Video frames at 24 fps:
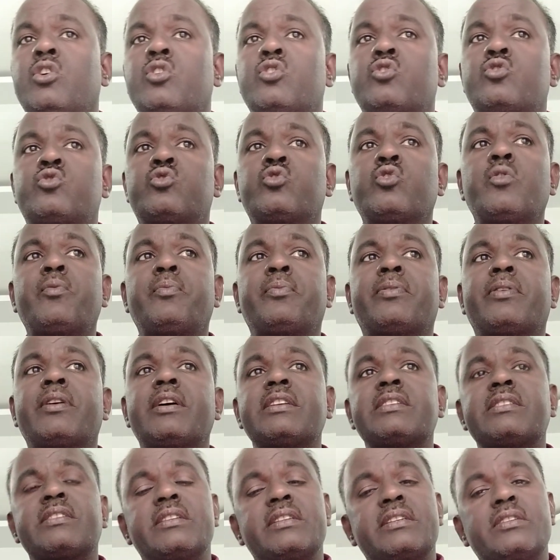So
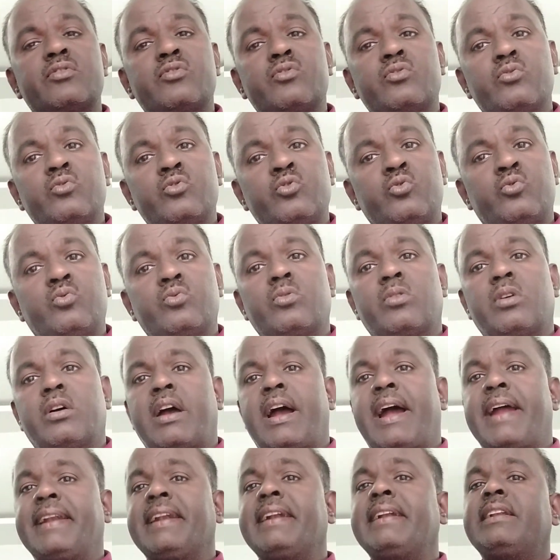first,
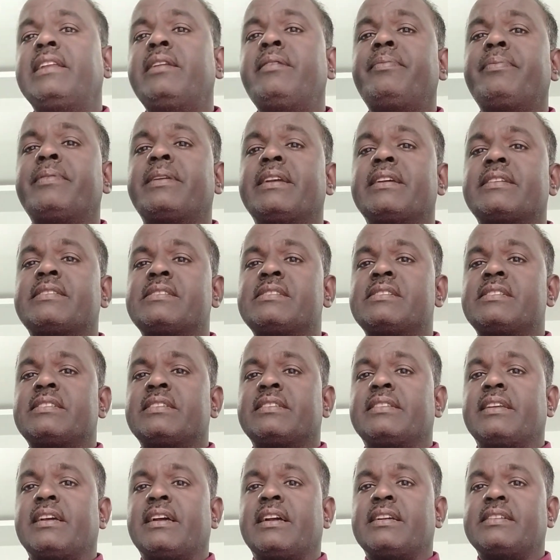identifications
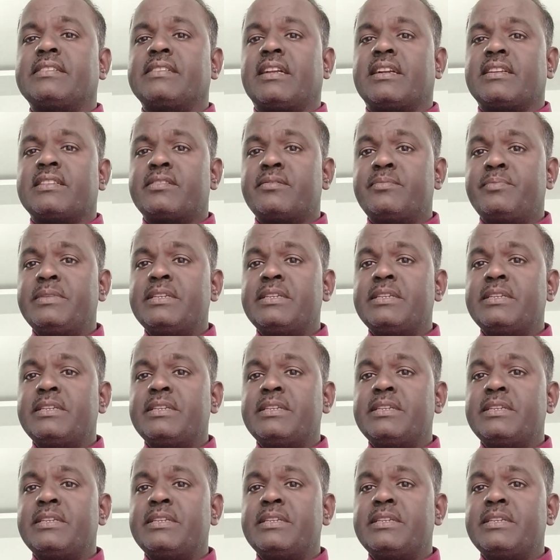of the hazards,